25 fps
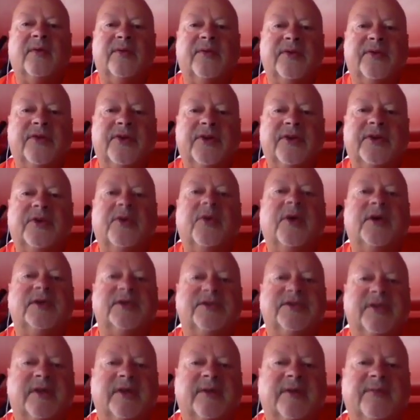Good
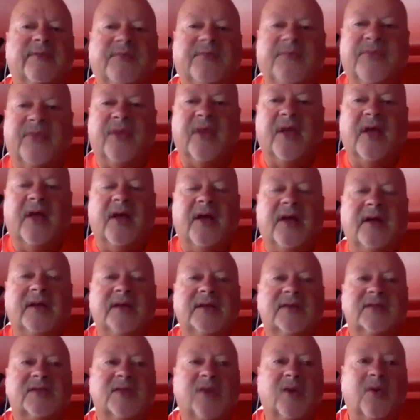question.
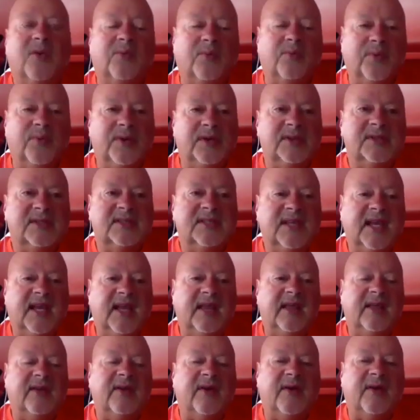So we'll
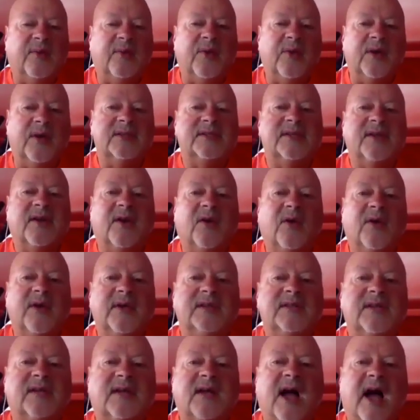see, was there
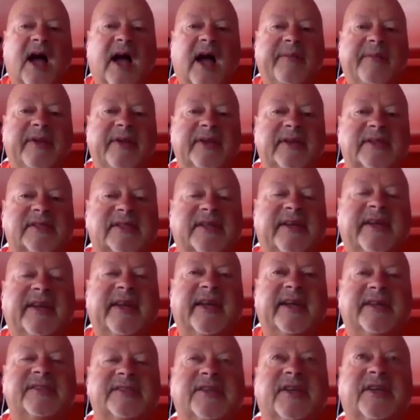always a communist
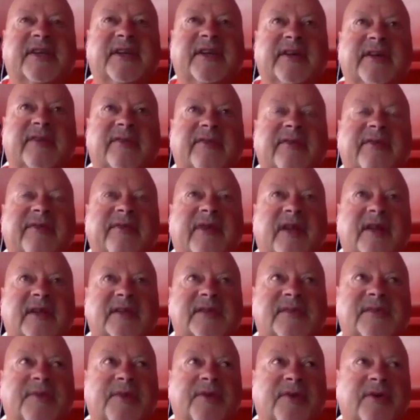connection in
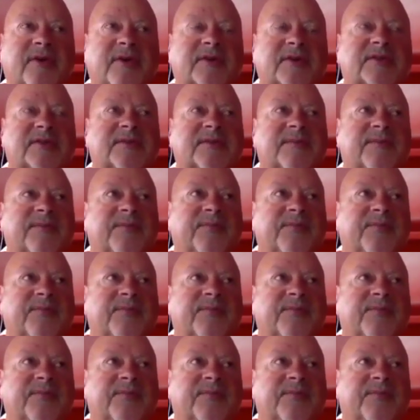Rivera's murals?